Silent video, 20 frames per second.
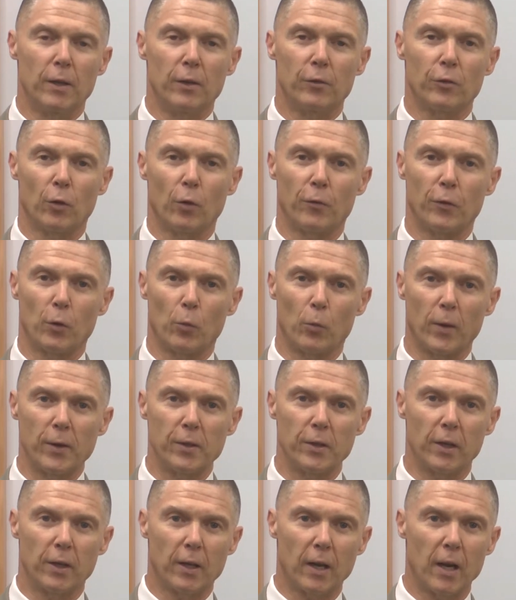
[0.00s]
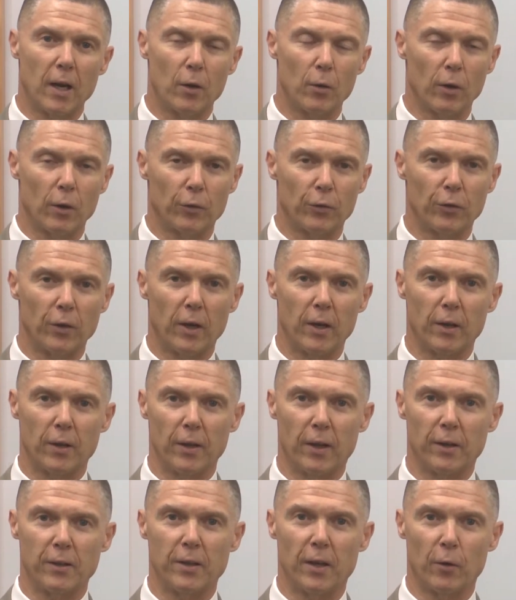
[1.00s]
So if you're renting a car outside of
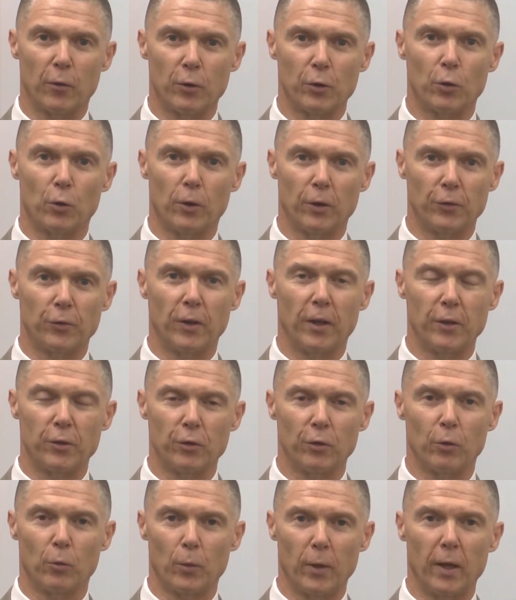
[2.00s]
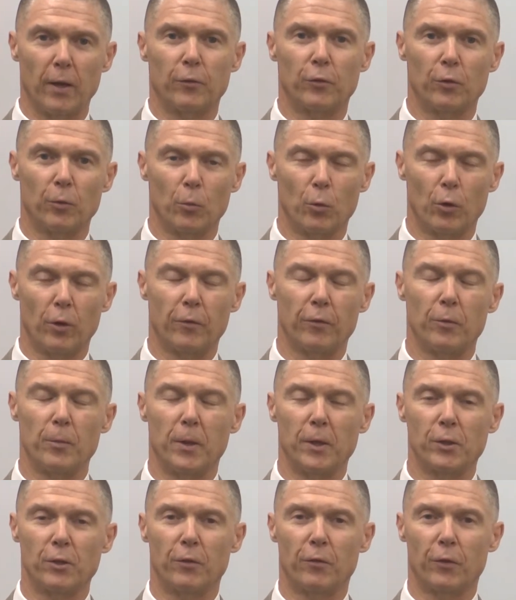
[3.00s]
that territory, stay tuned. We have some more
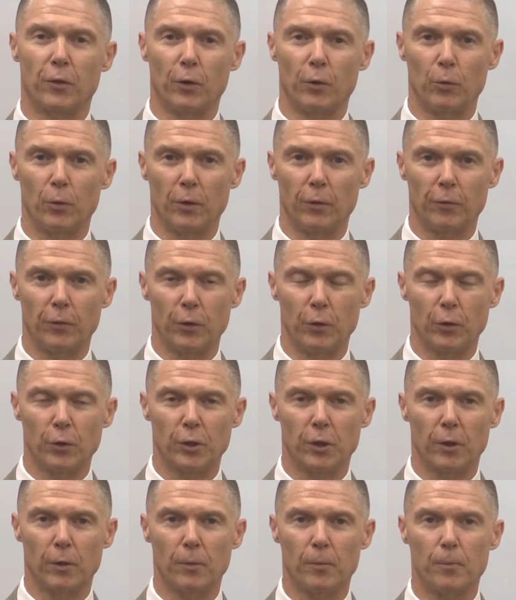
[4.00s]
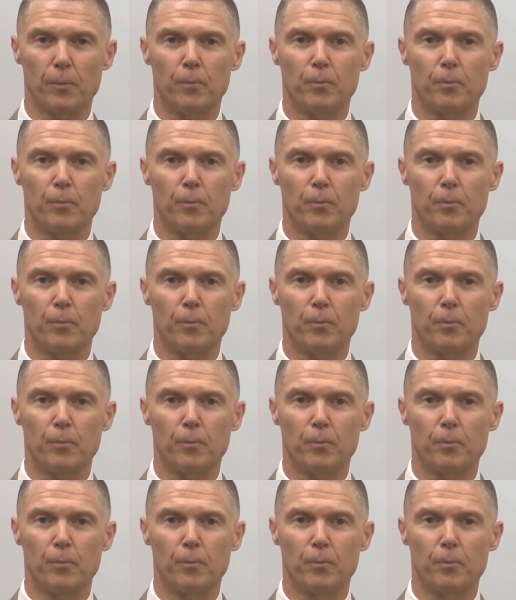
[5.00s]
information for you in the future.